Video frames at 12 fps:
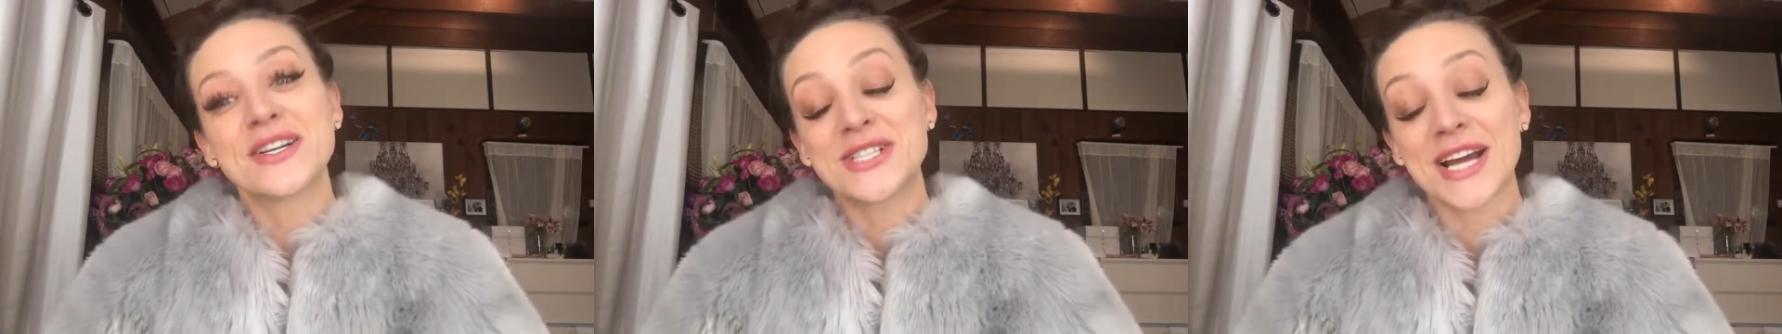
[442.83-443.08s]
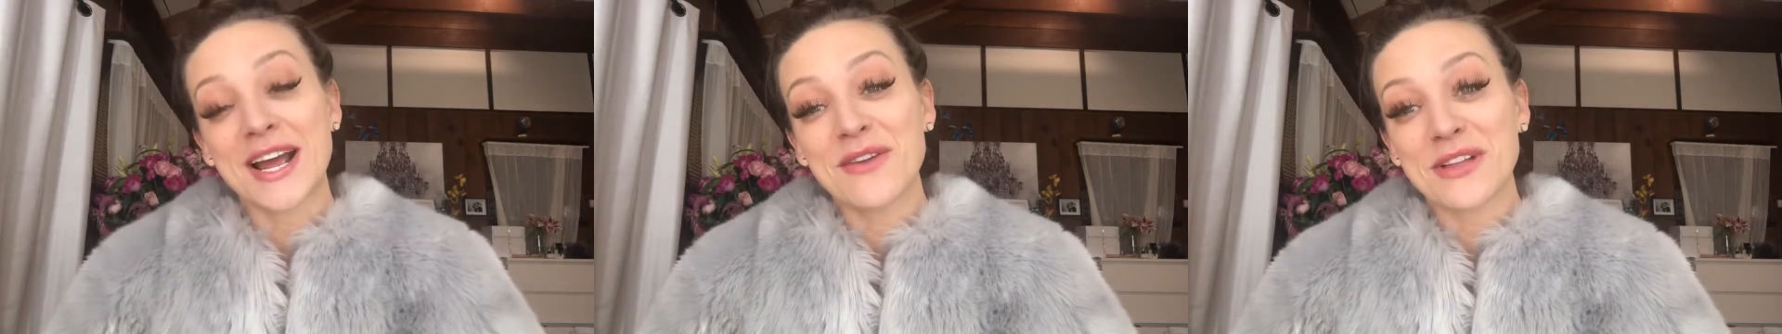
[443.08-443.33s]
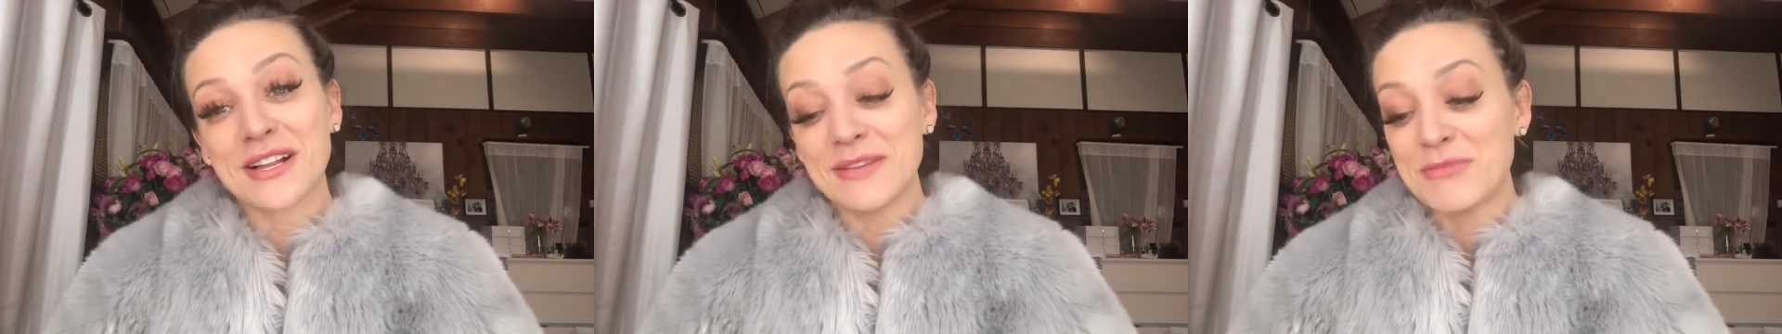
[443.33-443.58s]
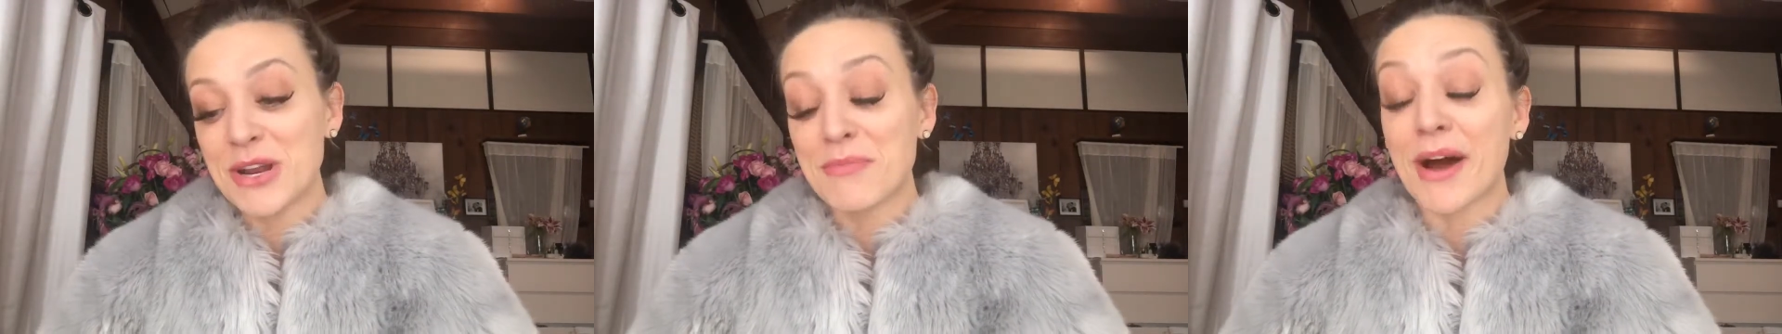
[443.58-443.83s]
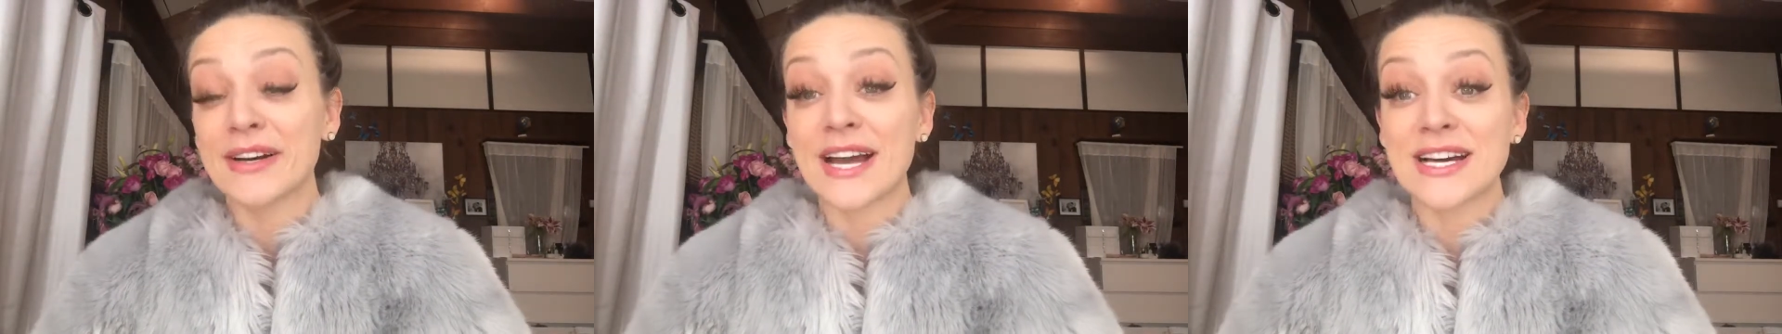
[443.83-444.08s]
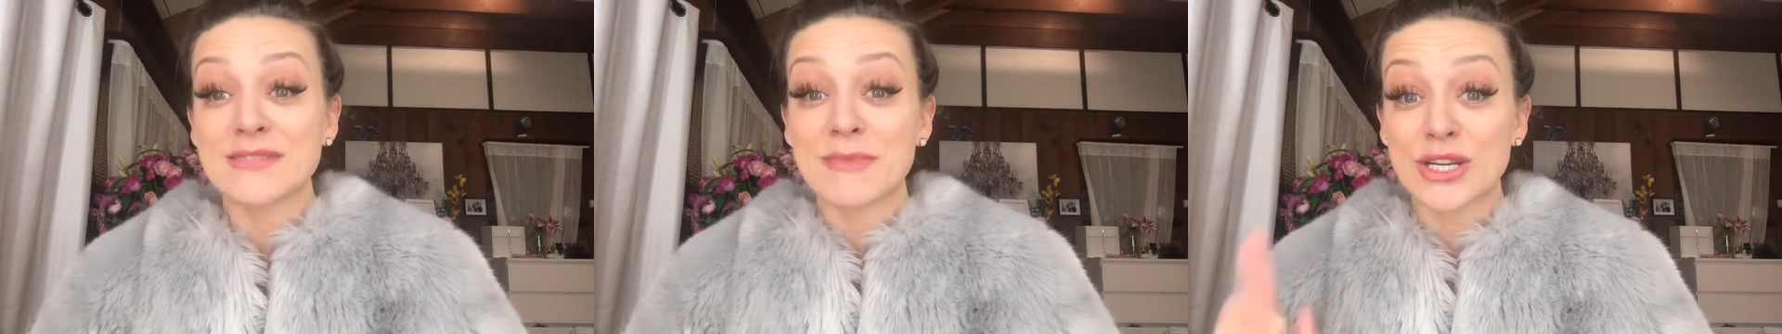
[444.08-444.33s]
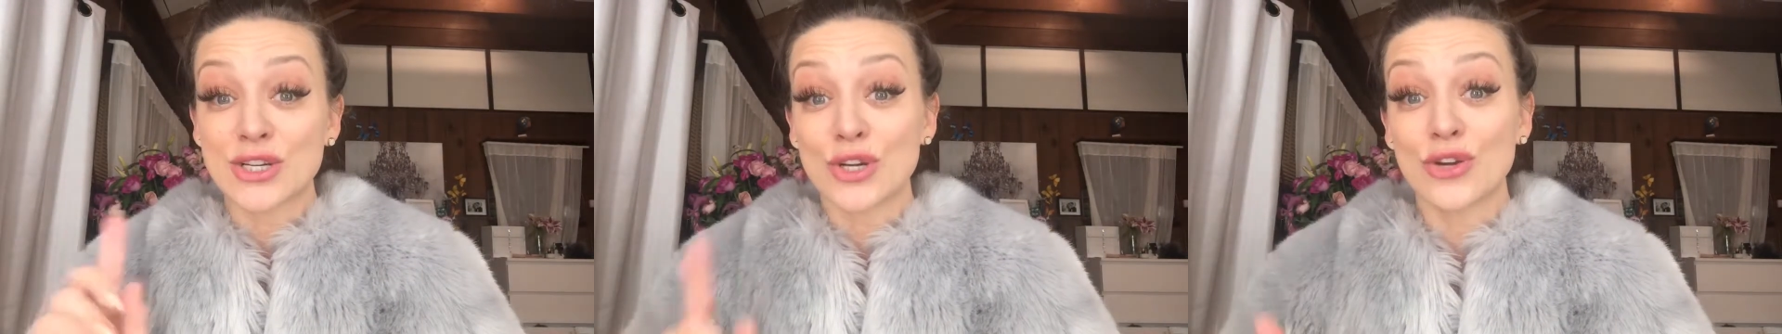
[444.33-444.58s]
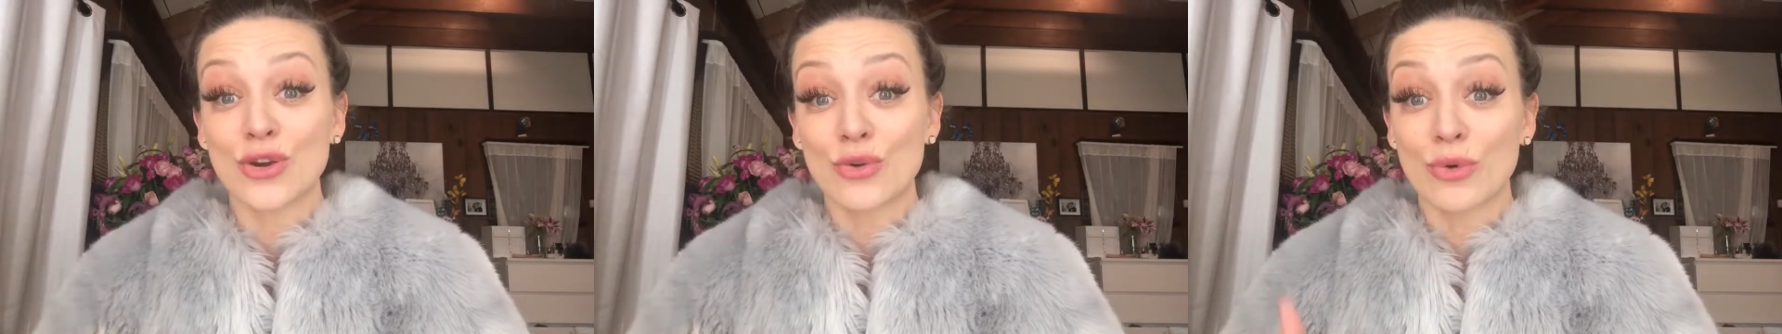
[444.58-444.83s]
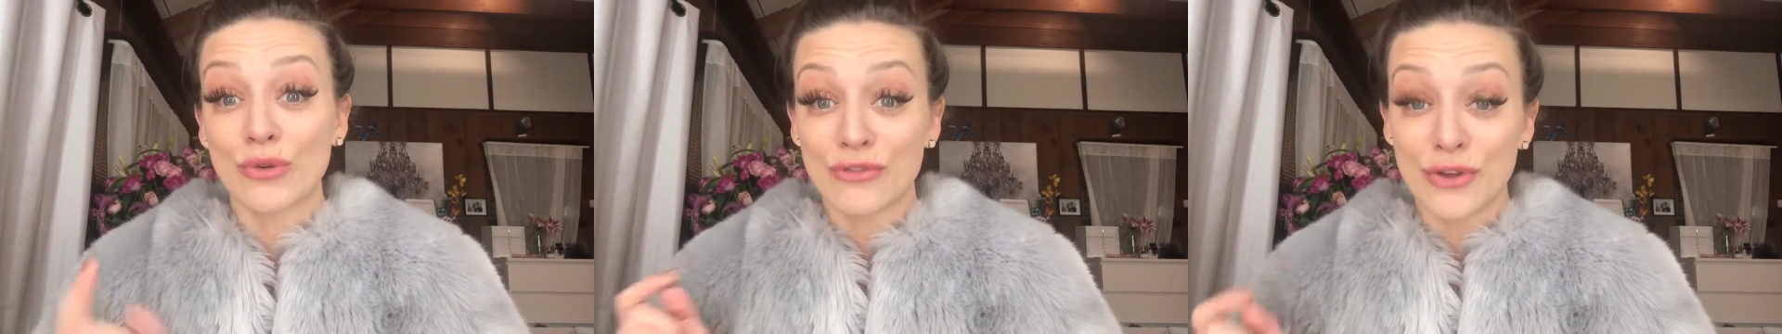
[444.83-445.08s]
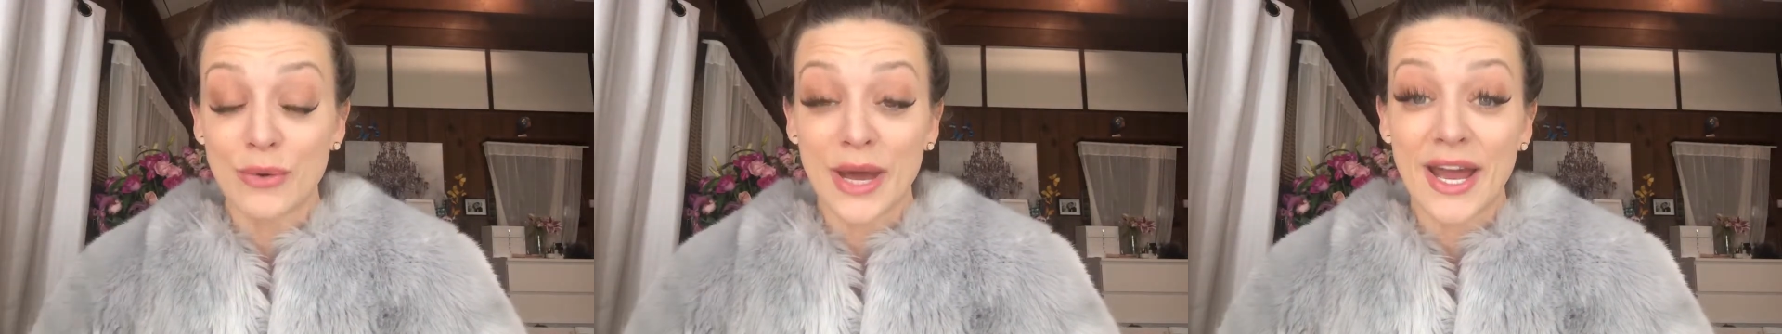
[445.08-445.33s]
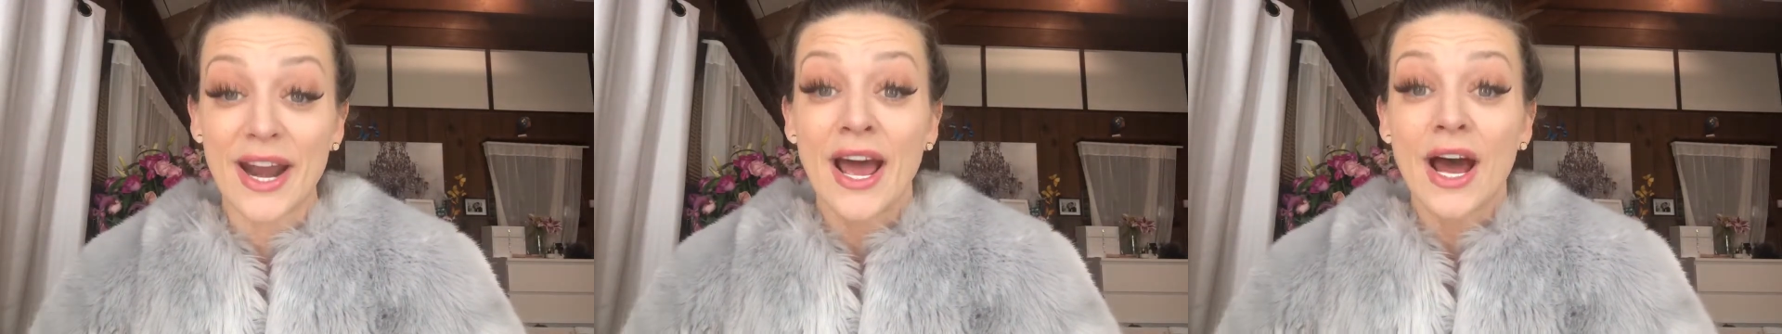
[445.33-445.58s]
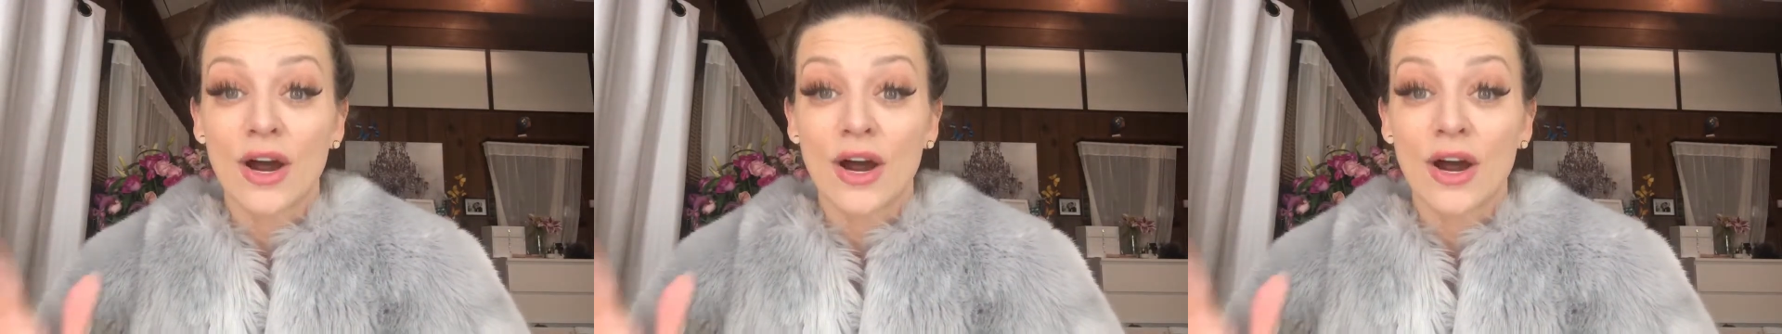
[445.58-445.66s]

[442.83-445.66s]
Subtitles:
Check out the Clean Beauty podcast. Make sure you review it,